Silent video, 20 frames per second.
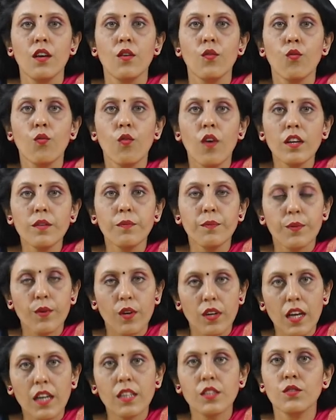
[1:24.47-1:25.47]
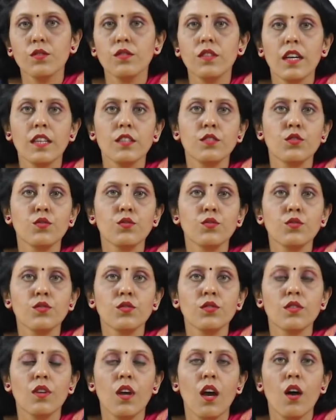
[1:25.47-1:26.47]
What product should I
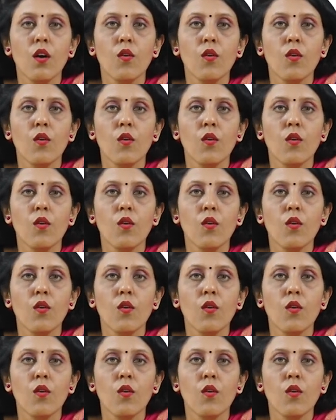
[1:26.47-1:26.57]
choose?